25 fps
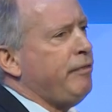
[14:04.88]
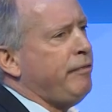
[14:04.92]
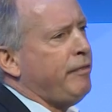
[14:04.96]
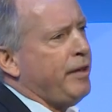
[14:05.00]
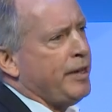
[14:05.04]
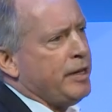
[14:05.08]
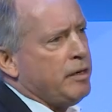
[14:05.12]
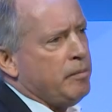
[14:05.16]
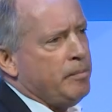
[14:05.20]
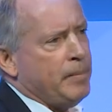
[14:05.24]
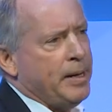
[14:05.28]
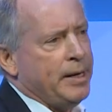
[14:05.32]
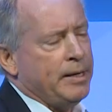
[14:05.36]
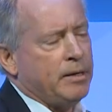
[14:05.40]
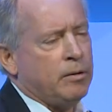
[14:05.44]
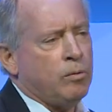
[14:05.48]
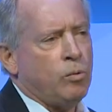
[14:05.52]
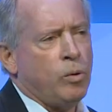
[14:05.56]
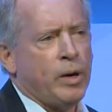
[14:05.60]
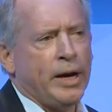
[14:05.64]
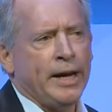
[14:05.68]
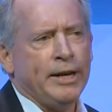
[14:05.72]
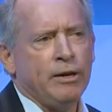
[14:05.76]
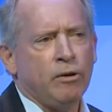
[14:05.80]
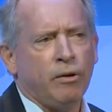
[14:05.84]
fundamental
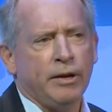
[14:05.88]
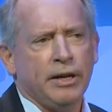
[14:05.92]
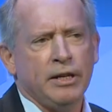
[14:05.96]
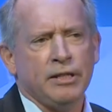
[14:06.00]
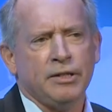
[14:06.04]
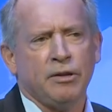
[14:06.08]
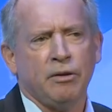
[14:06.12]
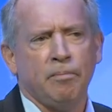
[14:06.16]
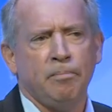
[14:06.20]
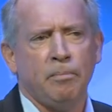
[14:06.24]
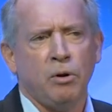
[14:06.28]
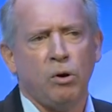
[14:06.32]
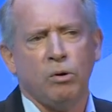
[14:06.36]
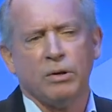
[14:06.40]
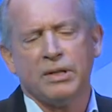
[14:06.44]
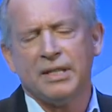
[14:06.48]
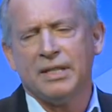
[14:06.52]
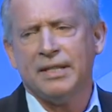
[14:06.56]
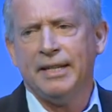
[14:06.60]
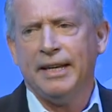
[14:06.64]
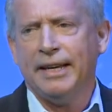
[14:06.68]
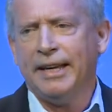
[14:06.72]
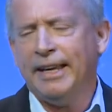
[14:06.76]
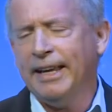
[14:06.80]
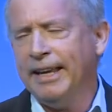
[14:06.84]
way, not in a sort of
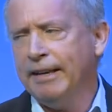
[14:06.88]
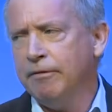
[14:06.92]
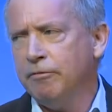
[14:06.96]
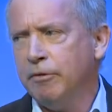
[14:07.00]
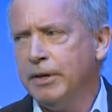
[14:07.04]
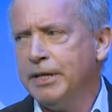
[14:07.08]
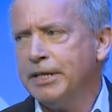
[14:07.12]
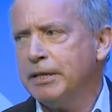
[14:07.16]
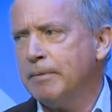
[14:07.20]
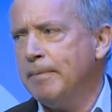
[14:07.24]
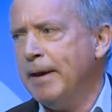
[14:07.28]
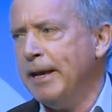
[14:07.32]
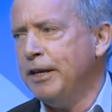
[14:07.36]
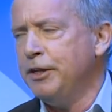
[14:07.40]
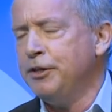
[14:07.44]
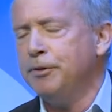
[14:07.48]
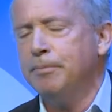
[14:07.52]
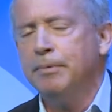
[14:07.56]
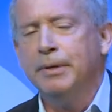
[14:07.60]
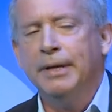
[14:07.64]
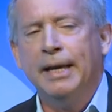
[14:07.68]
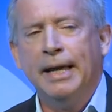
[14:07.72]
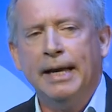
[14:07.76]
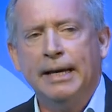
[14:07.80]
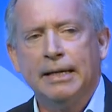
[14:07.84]
box-ticking risk
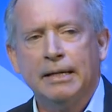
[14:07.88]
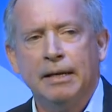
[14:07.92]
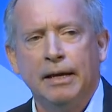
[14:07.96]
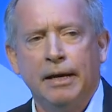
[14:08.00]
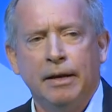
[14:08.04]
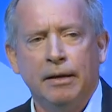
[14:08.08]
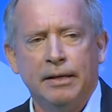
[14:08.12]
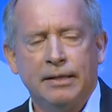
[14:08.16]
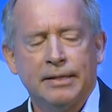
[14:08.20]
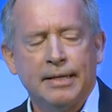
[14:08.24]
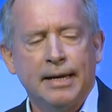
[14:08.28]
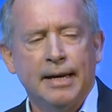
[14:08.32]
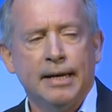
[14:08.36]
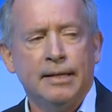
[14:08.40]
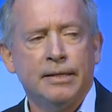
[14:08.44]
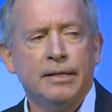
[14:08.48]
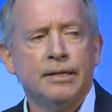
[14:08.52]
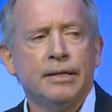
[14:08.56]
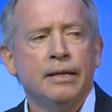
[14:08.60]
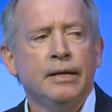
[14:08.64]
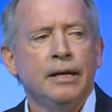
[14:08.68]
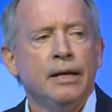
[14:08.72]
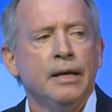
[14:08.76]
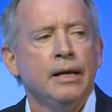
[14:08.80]
management sense?